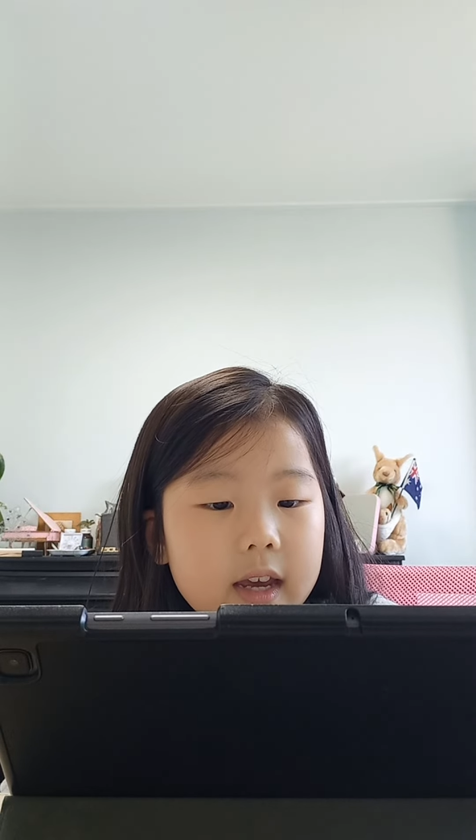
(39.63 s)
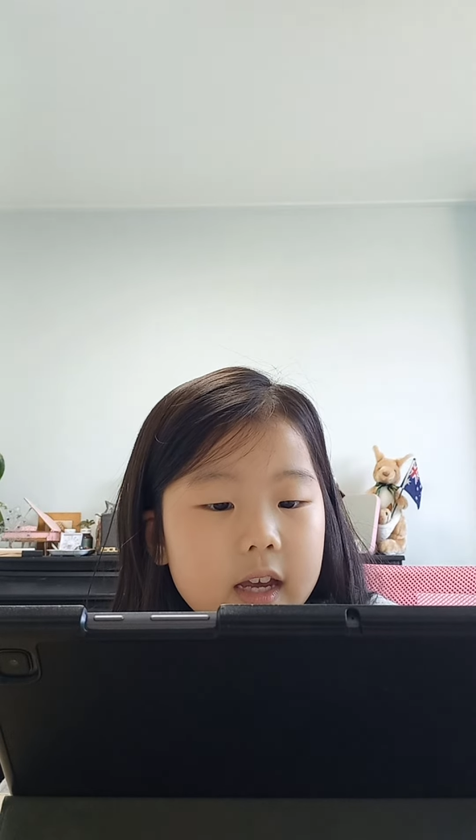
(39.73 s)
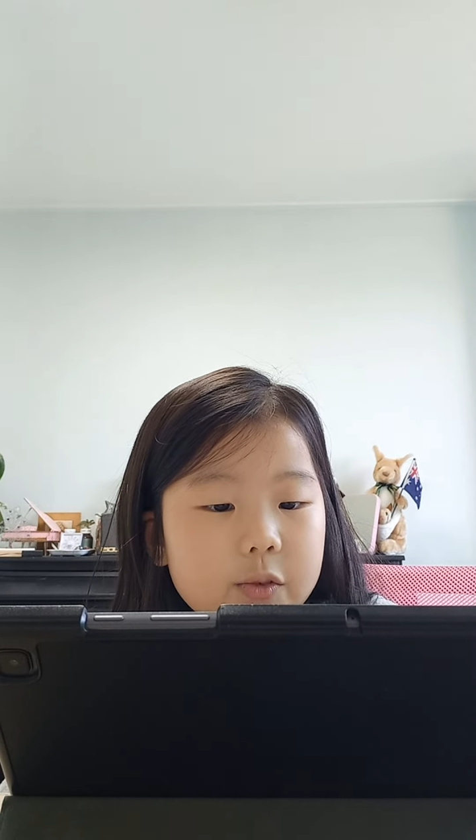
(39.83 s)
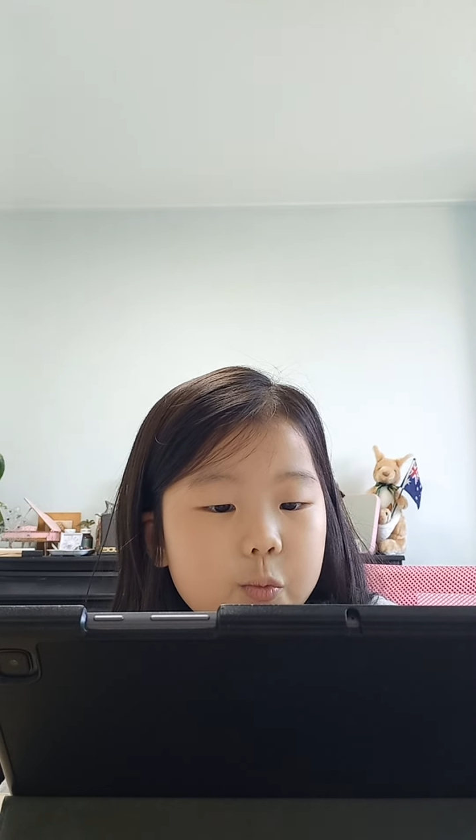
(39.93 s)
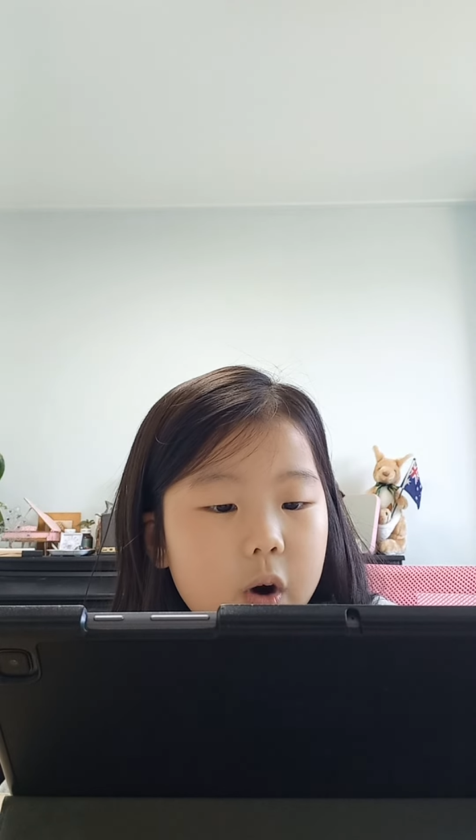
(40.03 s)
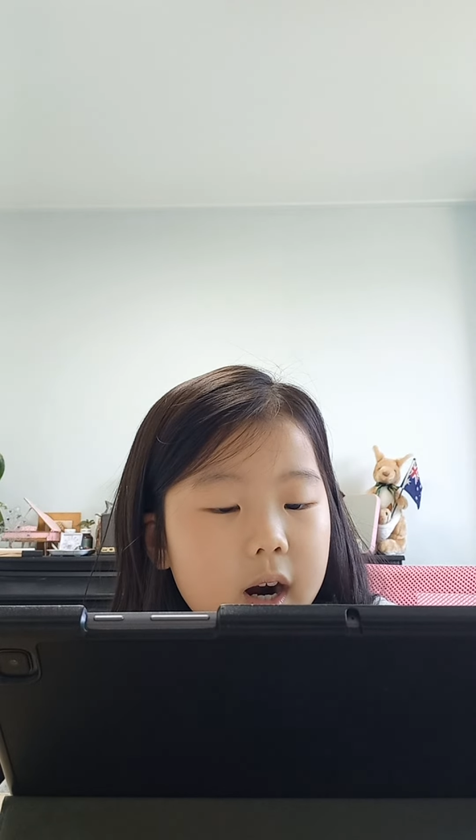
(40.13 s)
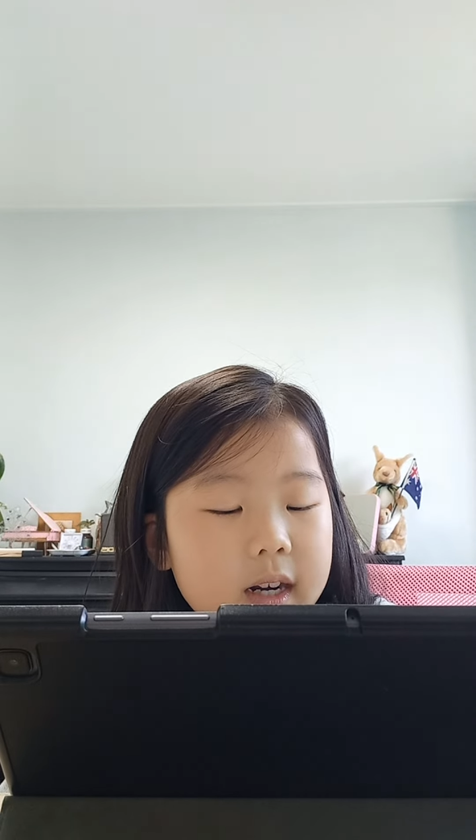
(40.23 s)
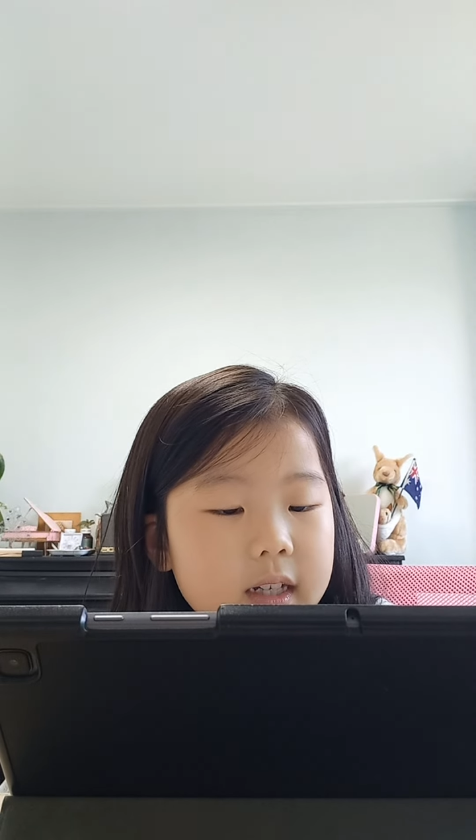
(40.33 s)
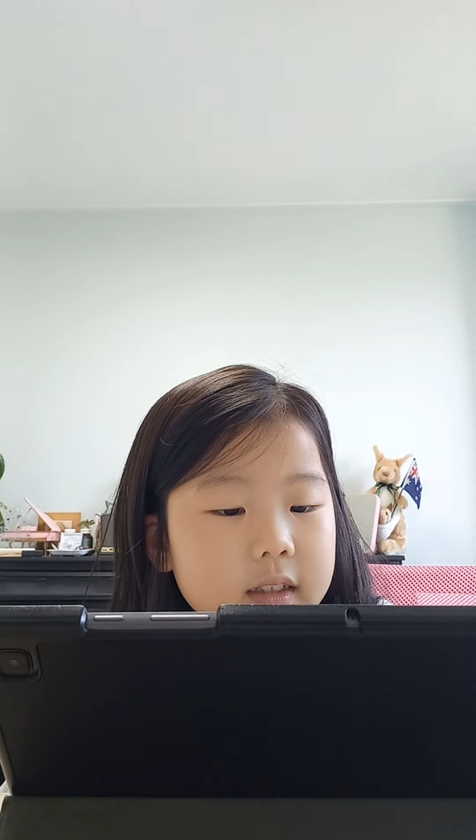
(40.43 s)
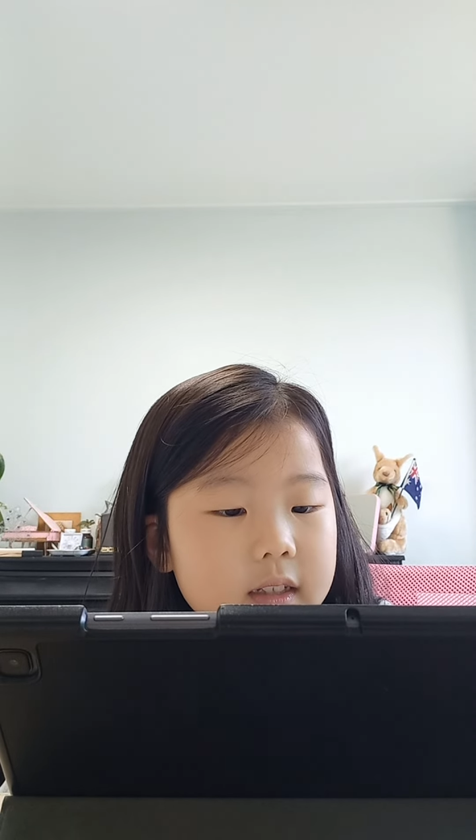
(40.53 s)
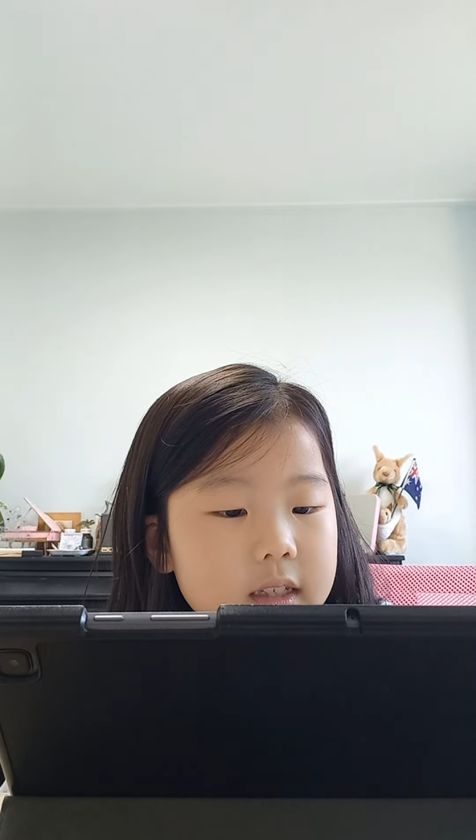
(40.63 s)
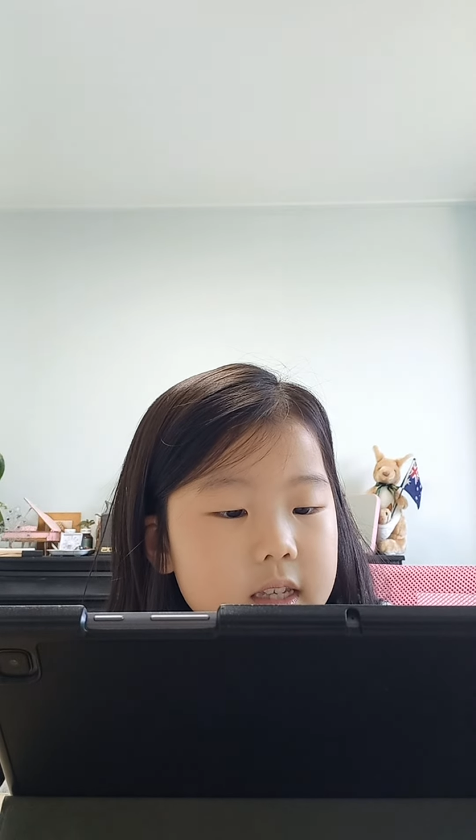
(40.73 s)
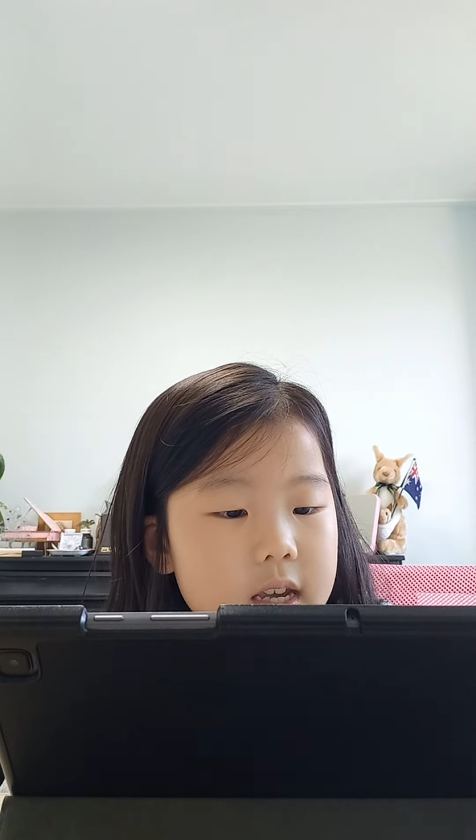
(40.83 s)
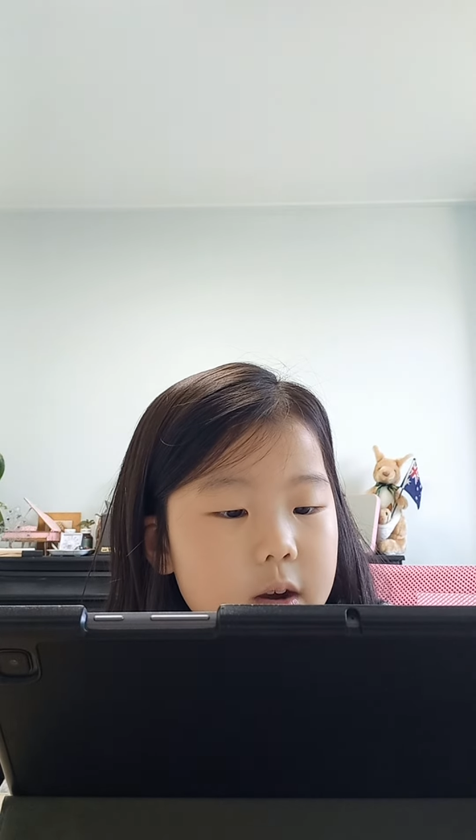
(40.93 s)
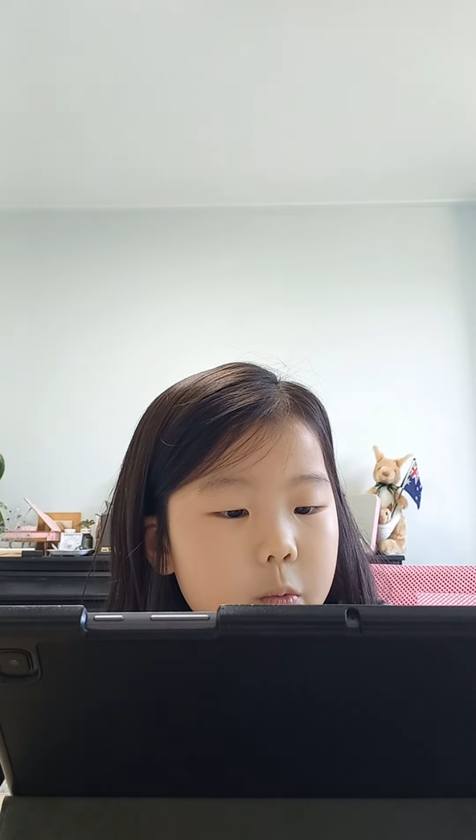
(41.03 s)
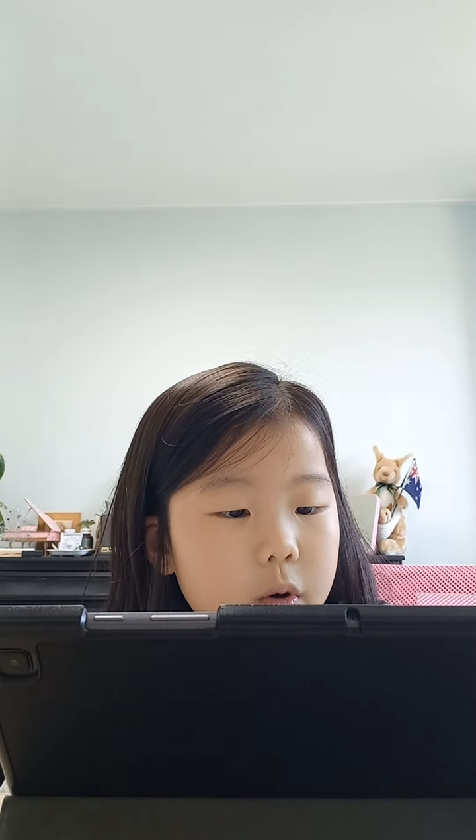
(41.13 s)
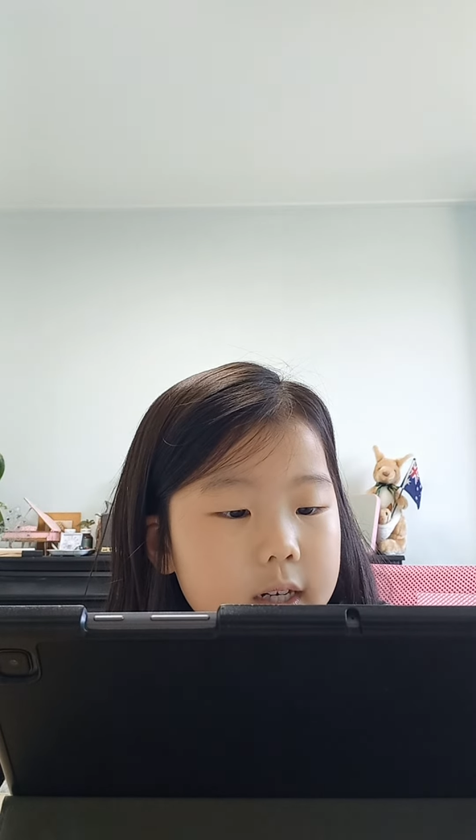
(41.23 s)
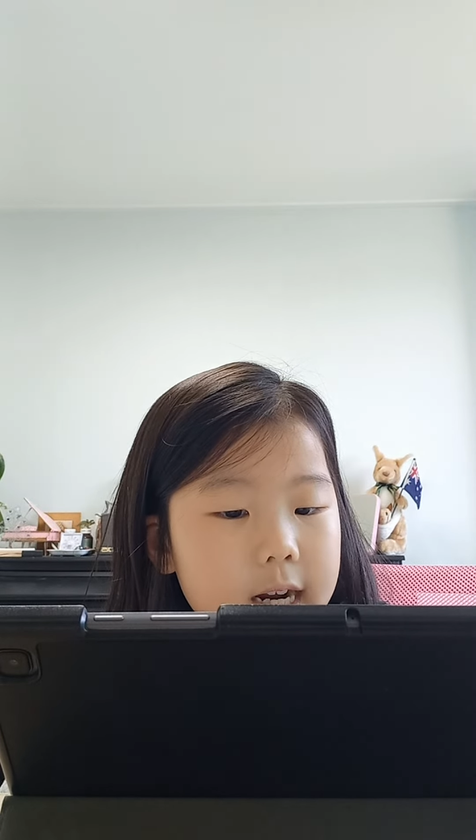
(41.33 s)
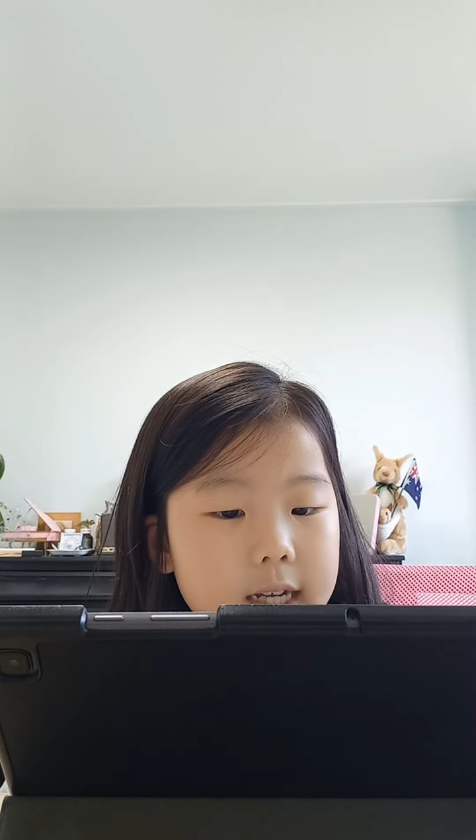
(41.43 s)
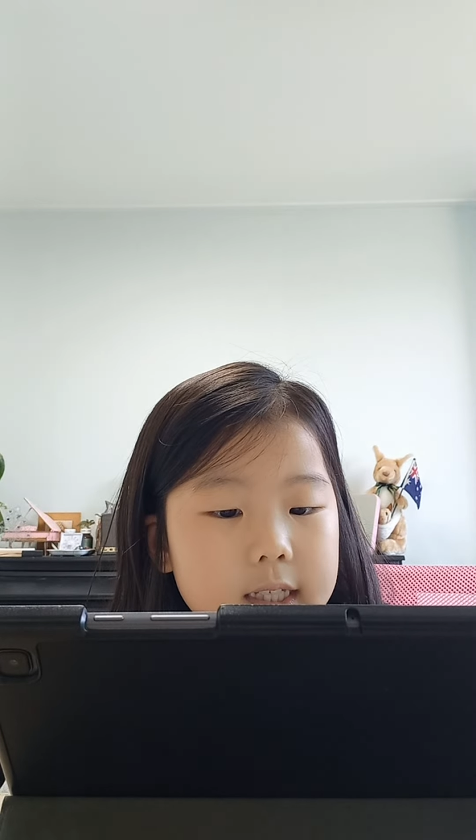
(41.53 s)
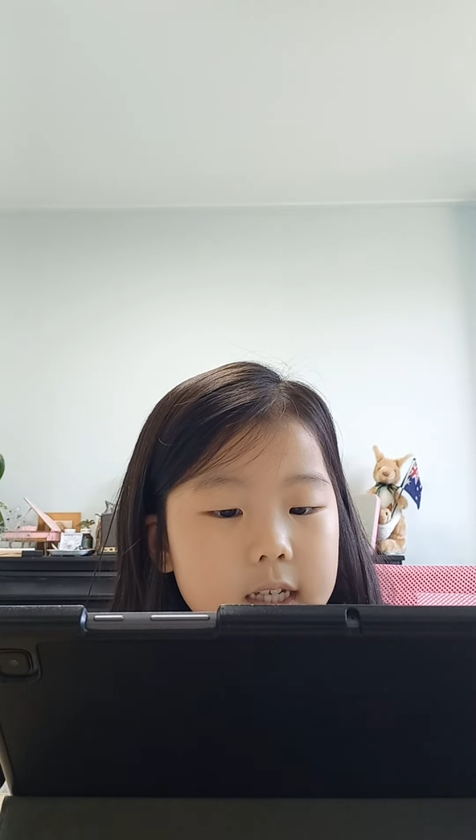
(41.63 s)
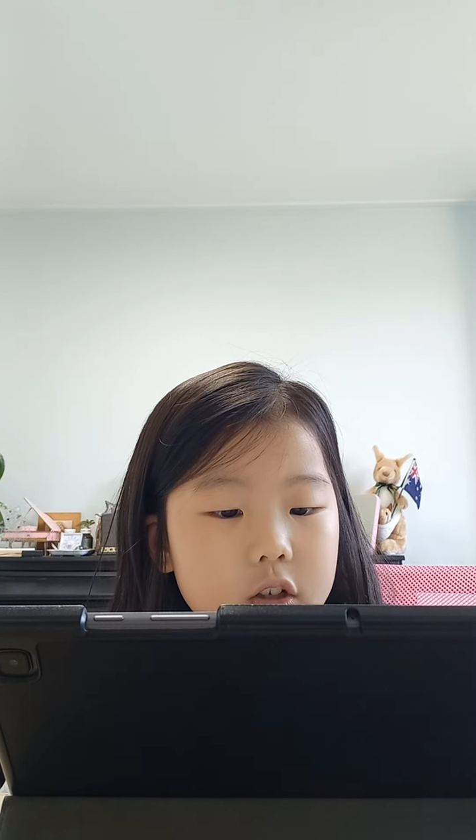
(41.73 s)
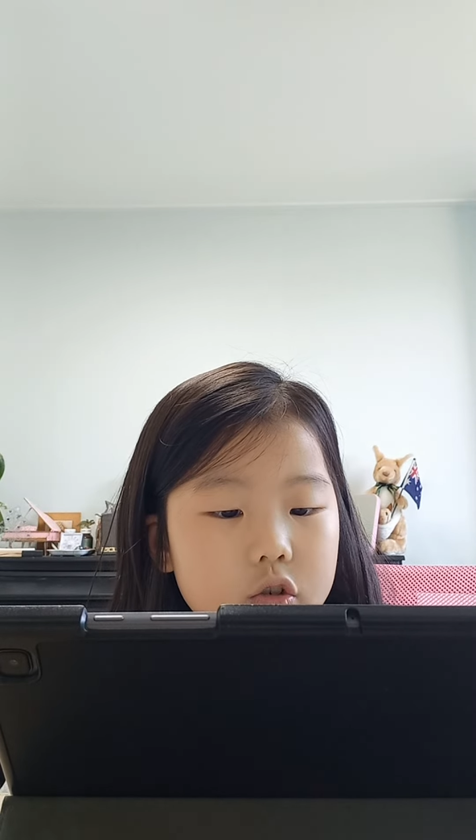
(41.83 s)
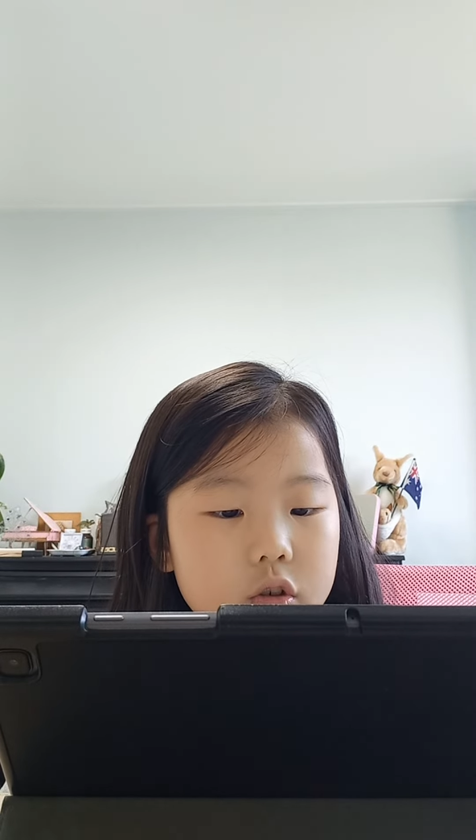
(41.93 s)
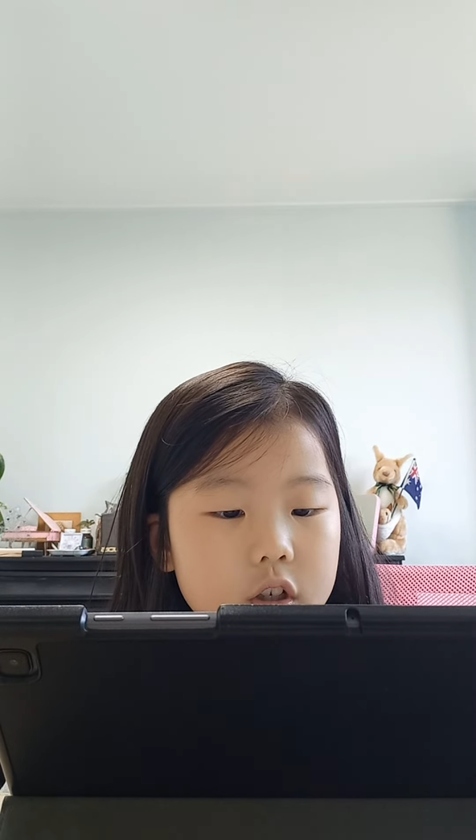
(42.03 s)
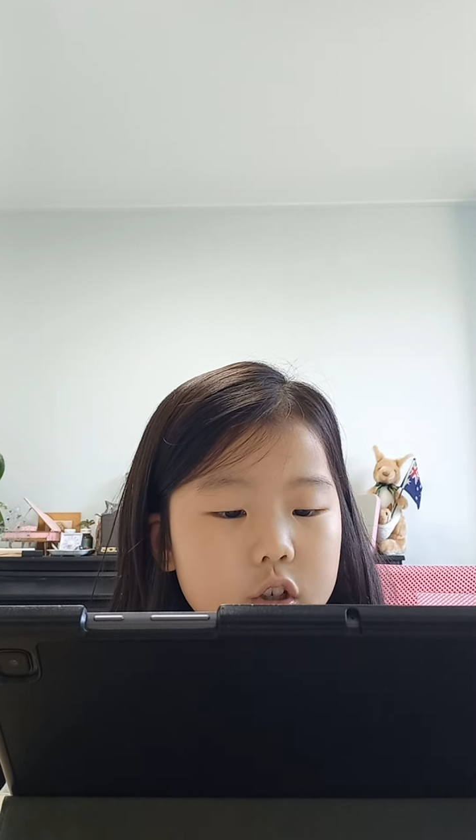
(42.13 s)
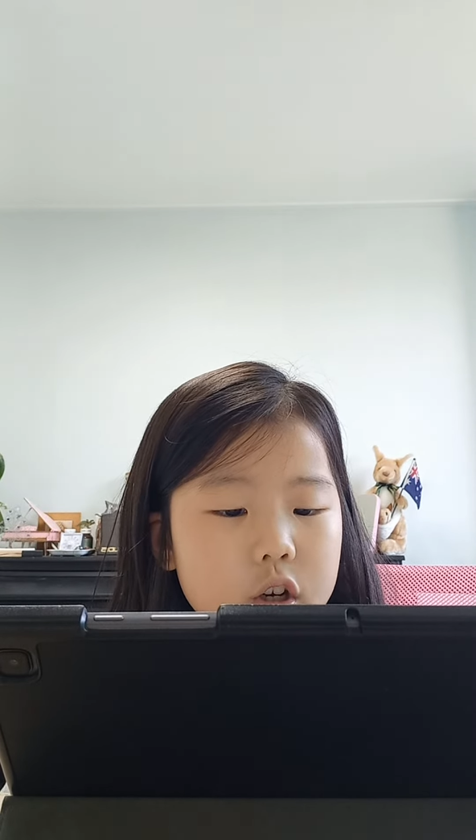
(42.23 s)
as wide as the sea, were dancing to the